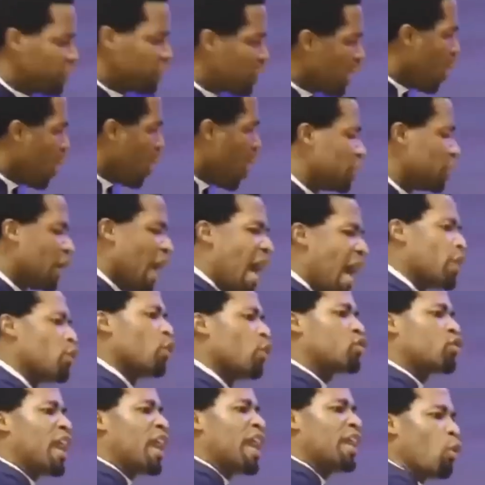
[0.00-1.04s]
I said, Lord,
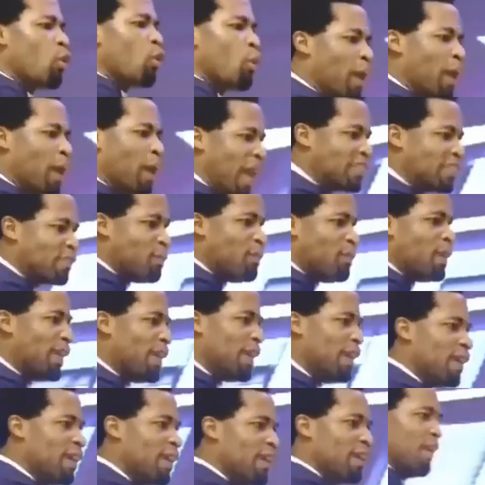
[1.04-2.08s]
are you trying to bless
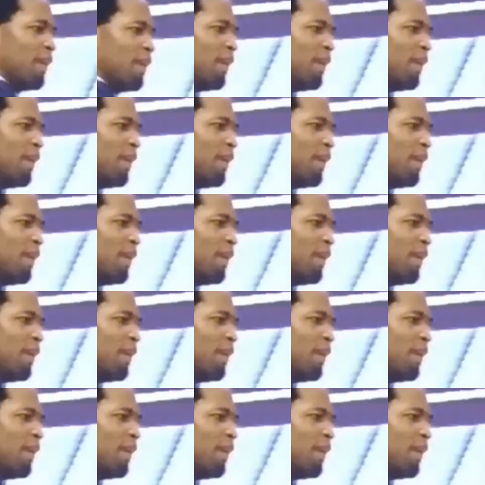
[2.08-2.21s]
me?